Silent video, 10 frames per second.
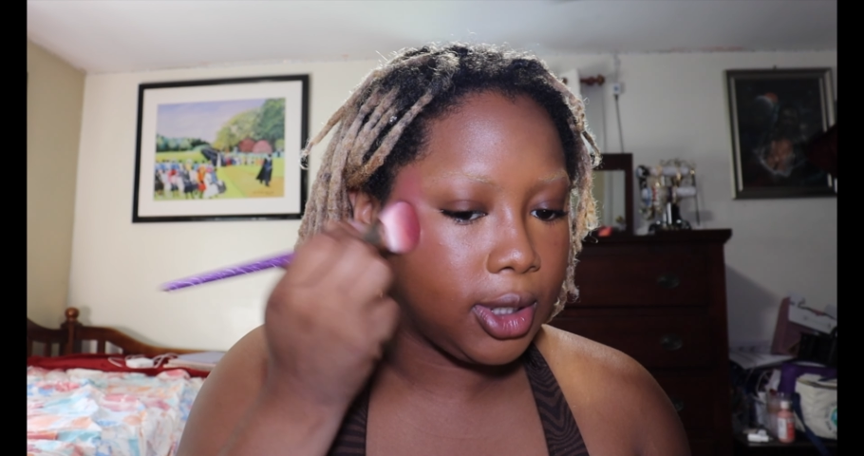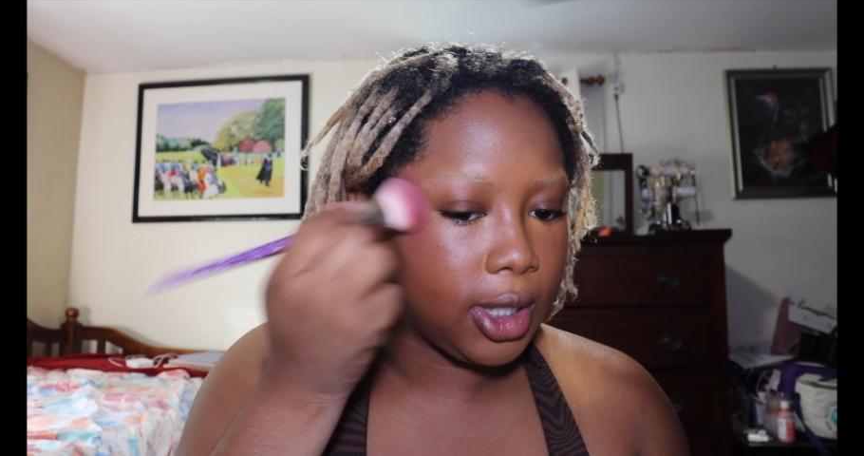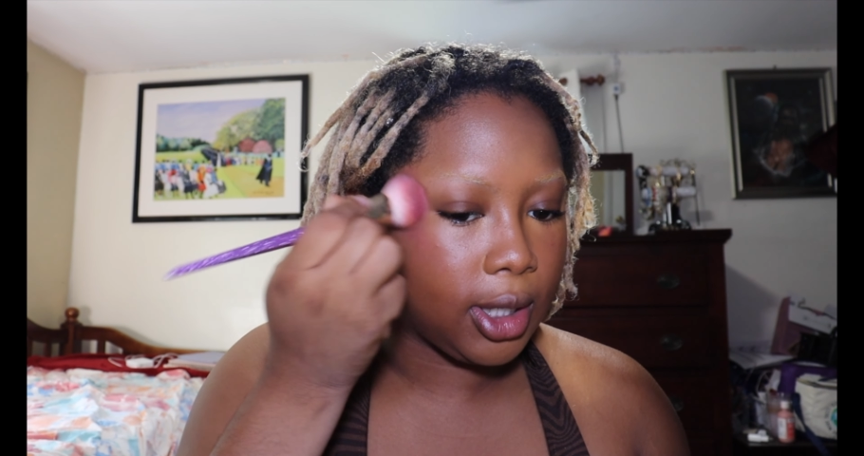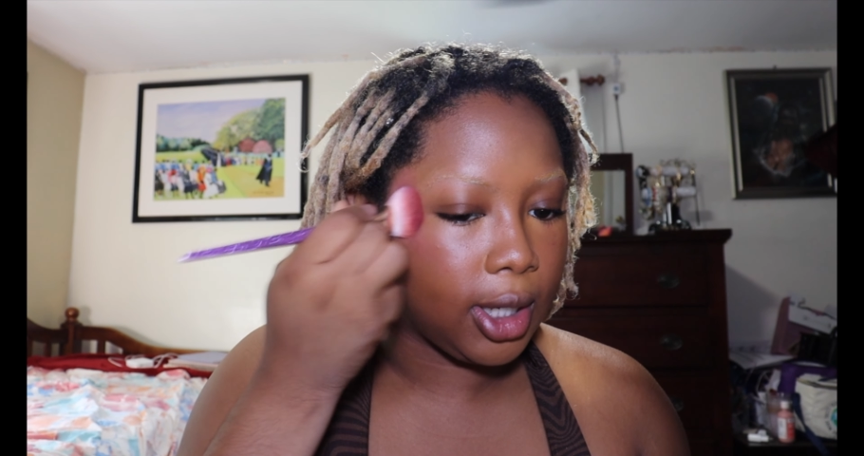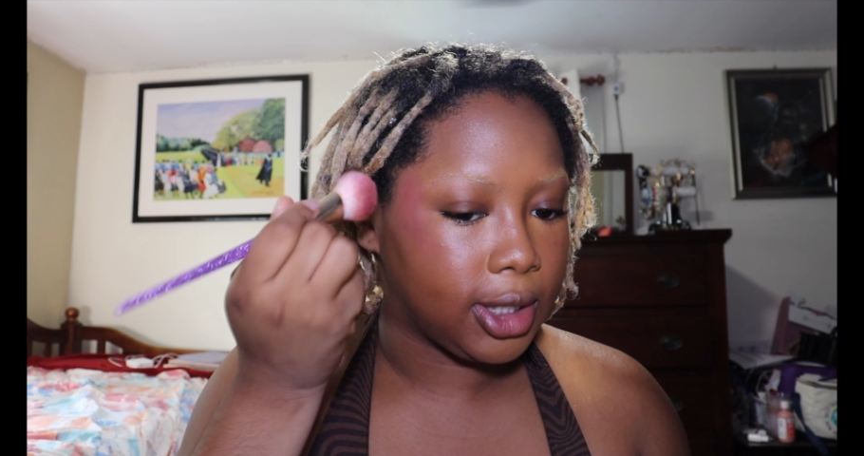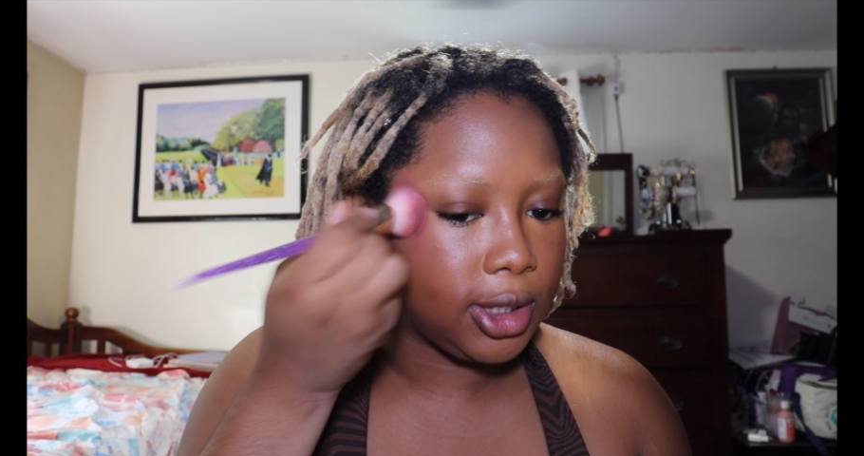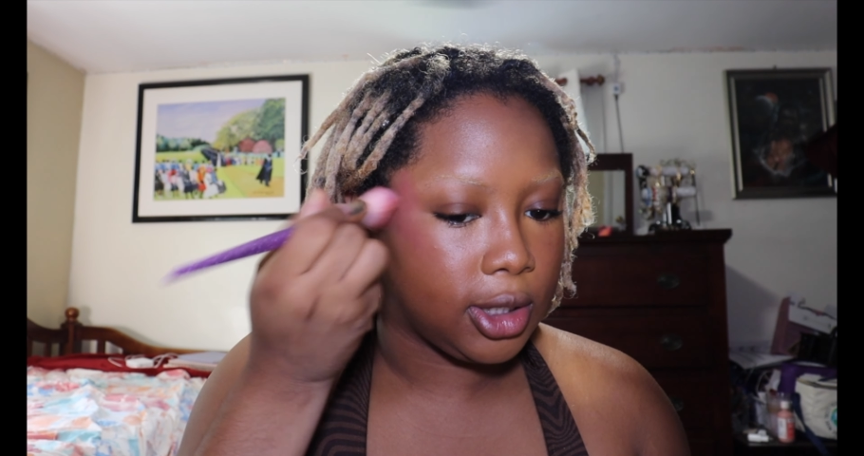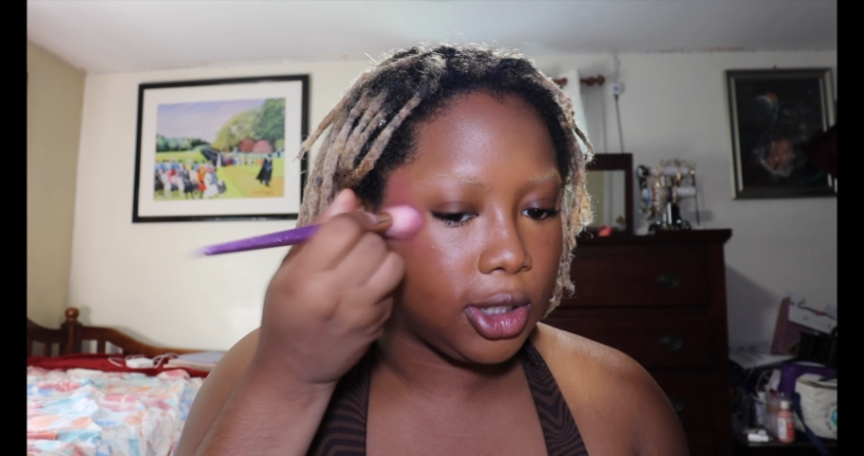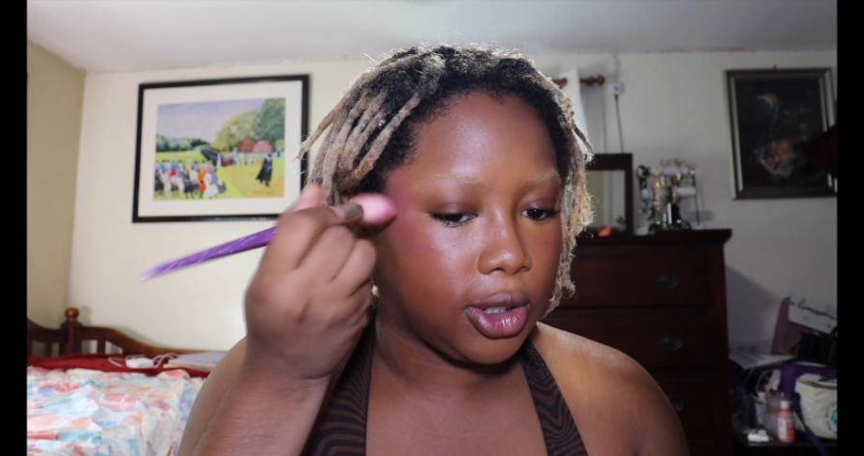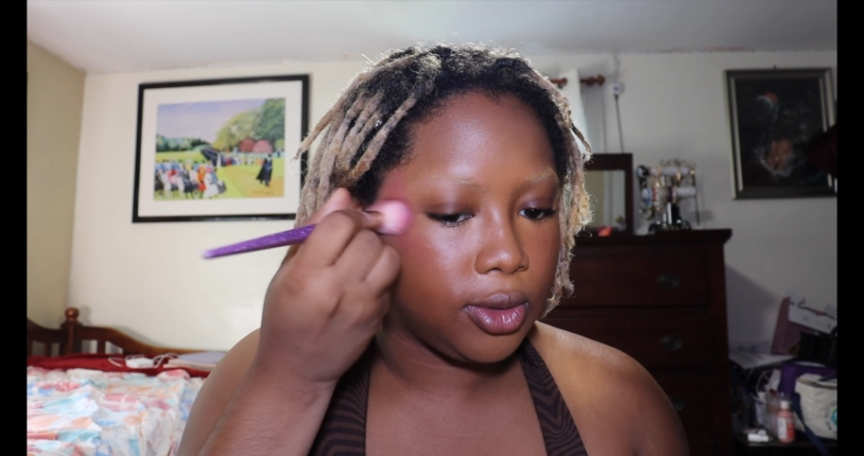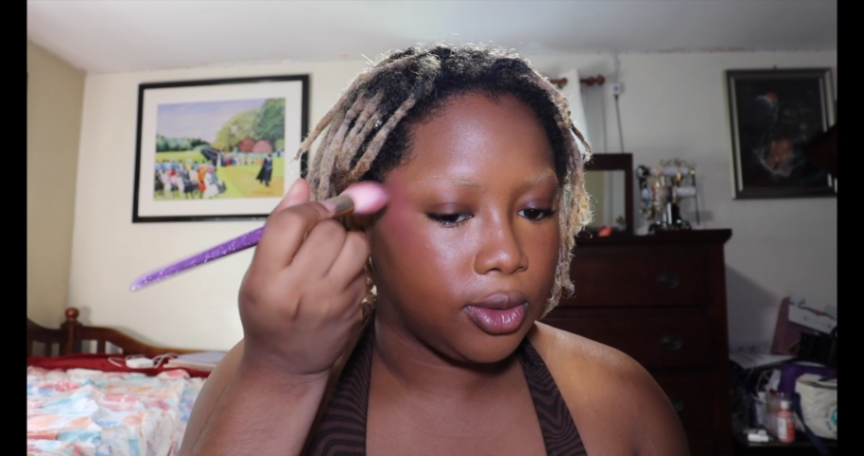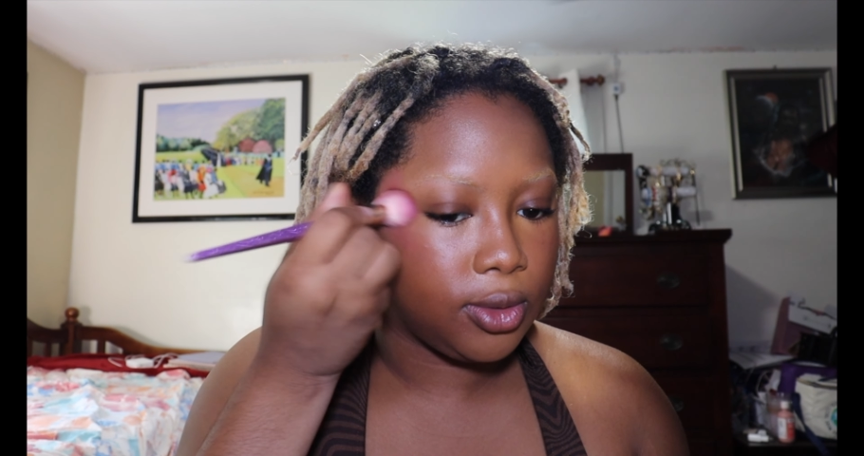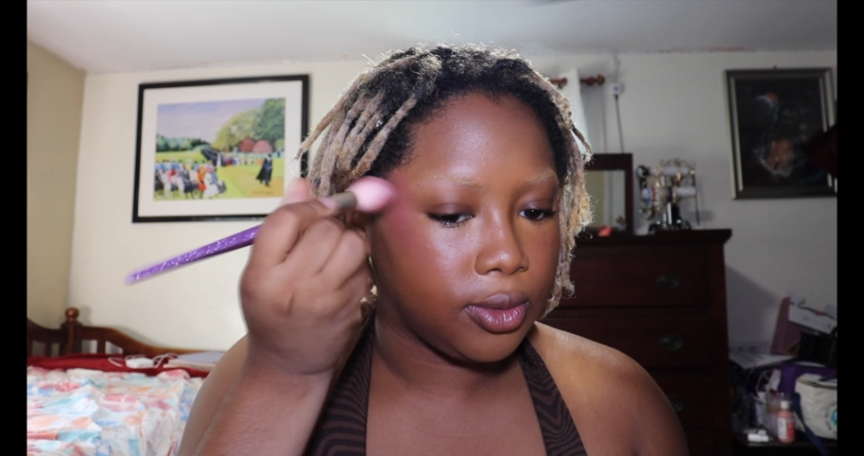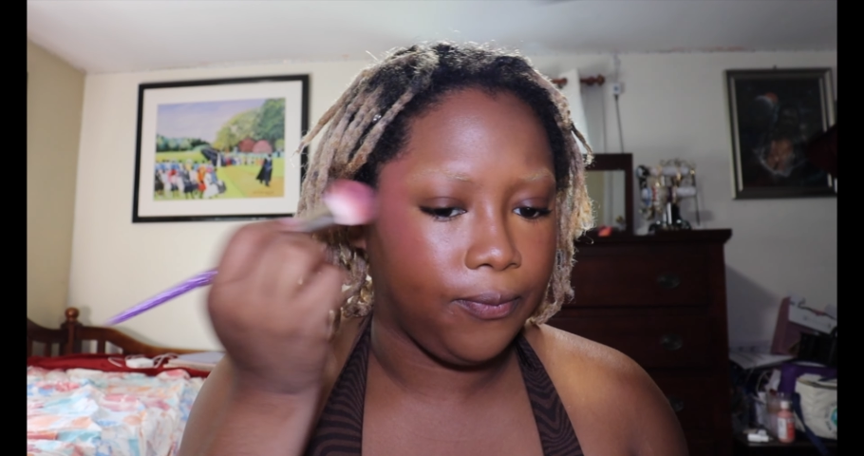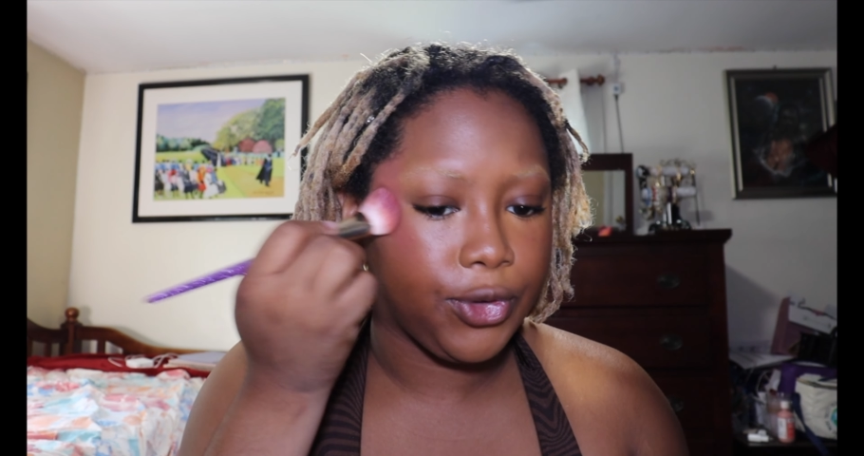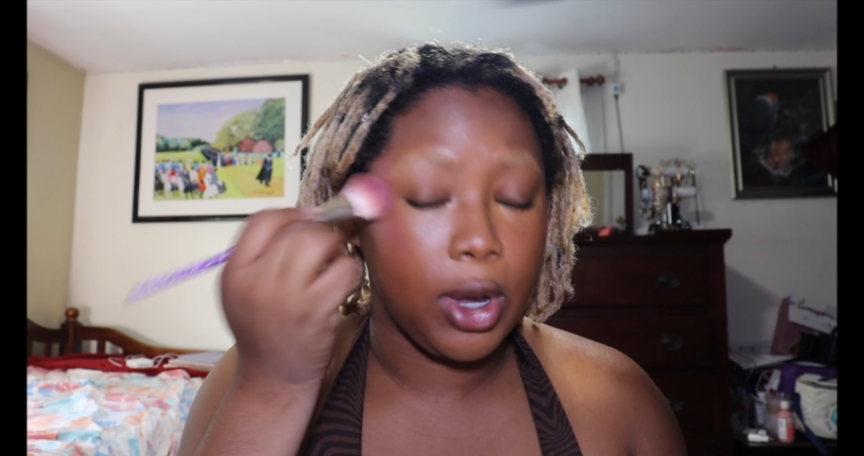get it nice and cute.